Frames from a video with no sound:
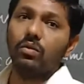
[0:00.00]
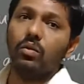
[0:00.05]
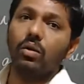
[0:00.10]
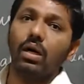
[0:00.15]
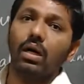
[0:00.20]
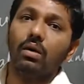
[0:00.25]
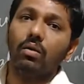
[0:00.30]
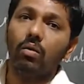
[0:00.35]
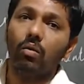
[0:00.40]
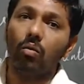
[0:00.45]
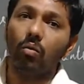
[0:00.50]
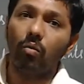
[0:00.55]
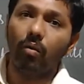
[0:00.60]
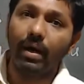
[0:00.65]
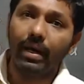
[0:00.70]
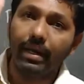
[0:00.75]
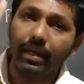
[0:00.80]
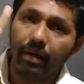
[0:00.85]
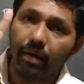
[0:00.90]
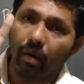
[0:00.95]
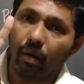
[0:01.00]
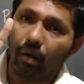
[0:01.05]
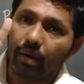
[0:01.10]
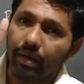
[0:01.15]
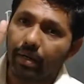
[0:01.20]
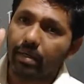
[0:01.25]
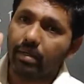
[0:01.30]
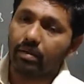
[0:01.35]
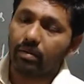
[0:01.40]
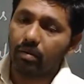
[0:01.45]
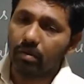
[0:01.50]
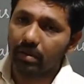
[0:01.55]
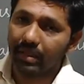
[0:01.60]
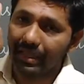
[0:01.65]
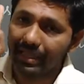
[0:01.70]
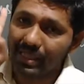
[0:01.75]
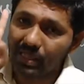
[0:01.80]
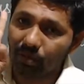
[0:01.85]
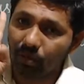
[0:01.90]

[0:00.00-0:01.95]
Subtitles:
to a one noun. That's